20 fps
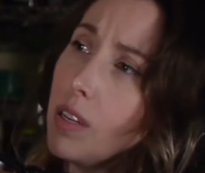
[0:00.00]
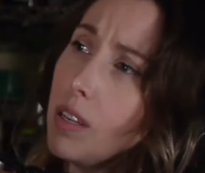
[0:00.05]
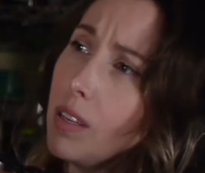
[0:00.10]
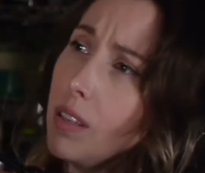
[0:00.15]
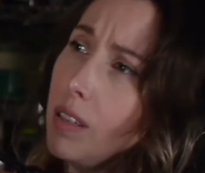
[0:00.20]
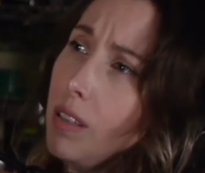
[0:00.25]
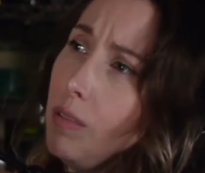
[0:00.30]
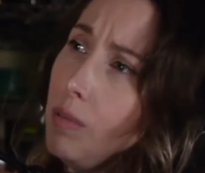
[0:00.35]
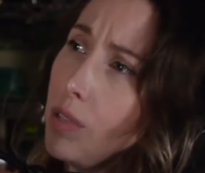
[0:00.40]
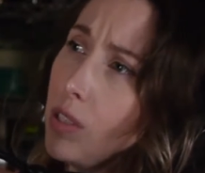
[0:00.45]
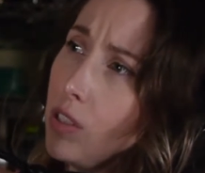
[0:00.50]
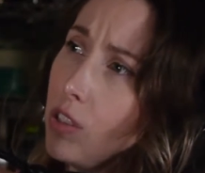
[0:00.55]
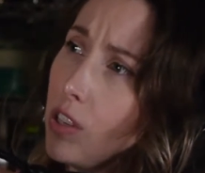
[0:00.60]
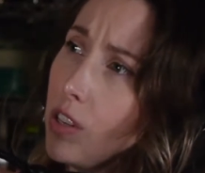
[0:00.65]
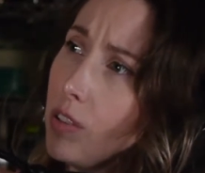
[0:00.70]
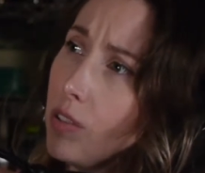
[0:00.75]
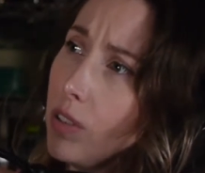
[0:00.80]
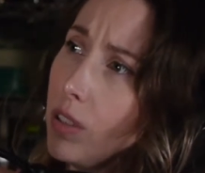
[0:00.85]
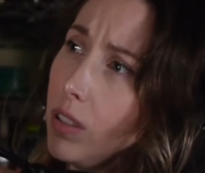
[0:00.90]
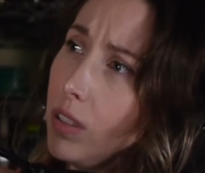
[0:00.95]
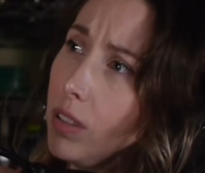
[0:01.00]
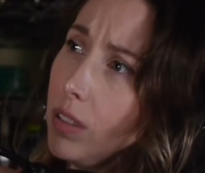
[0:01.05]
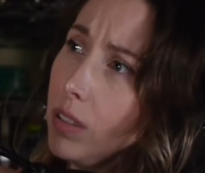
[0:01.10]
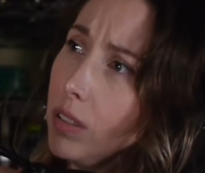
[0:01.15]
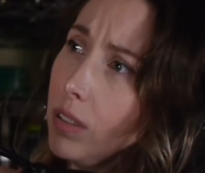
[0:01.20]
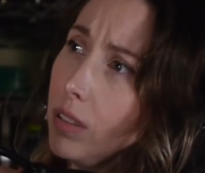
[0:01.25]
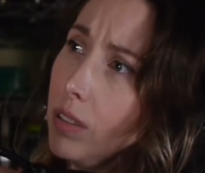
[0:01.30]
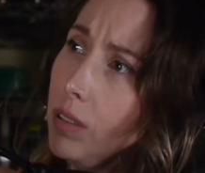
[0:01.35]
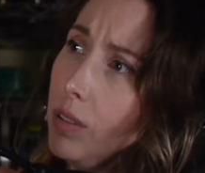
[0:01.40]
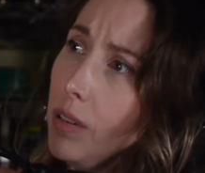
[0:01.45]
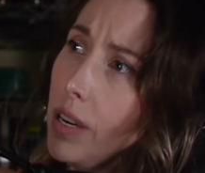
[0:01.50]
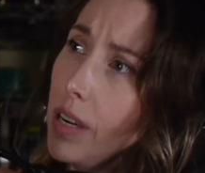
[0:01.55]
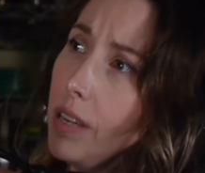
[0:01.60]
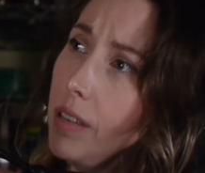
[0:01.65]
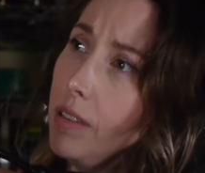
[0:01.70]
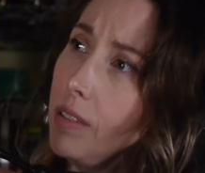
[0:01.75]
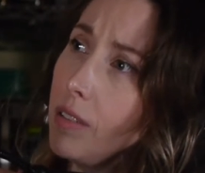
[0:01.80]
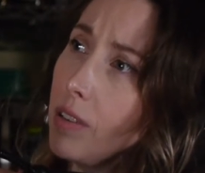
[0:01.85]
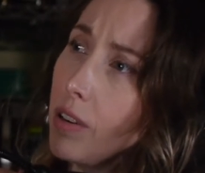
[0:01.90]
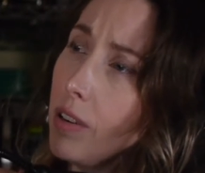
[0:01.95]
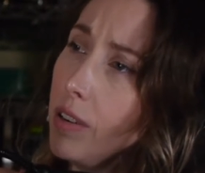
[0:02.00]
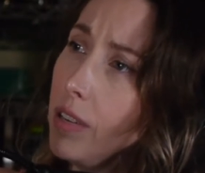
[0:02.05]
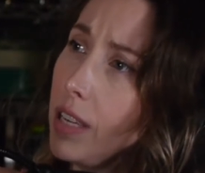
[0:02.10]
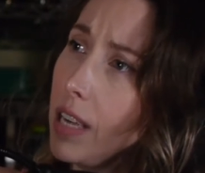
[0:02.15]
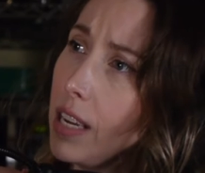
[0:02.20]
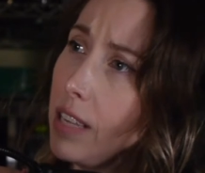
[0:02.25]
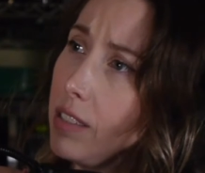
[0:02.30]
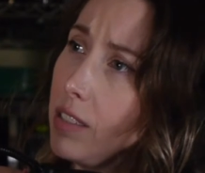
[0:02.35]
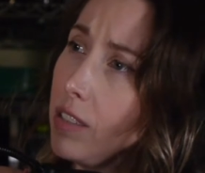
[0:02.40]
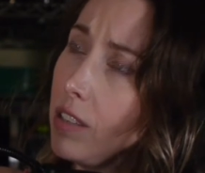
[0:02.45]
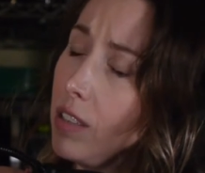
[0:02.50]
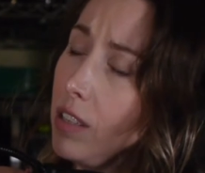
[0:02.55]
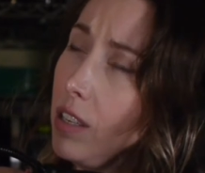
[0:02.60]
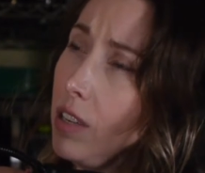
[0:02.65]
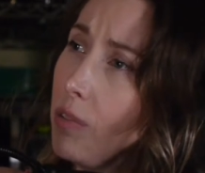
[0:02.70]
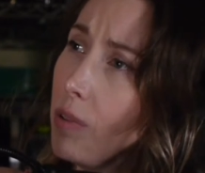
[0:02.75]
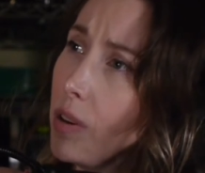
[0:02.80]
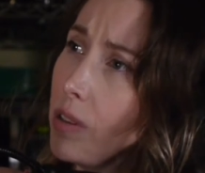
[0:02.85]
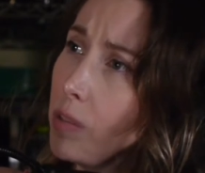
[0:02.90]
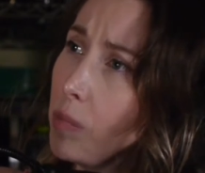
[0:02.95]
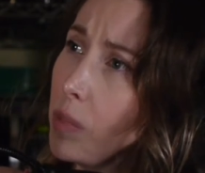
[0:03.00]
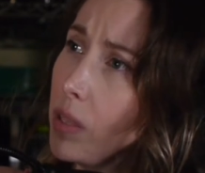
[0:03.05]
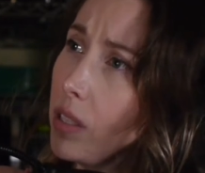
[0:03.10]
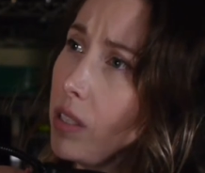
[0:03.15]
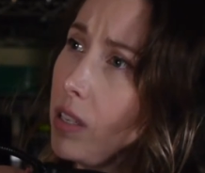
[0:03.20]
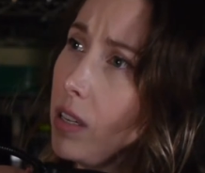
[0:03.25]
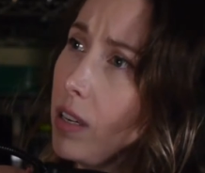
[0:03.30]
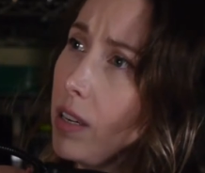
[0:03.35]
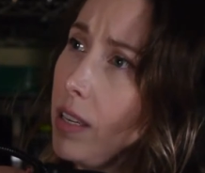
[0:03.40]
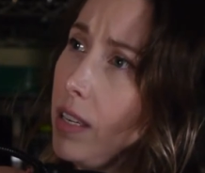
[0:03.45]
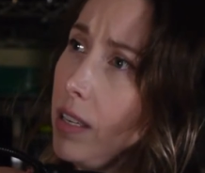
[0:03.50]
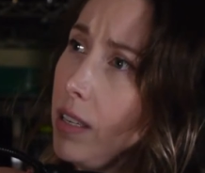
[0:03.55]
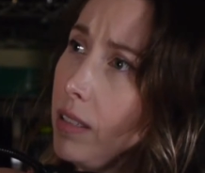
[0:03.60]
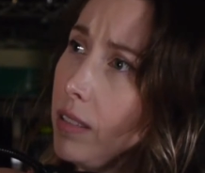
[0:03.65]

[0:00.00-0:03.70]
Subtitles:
he was a general who had turned against the U.S. military.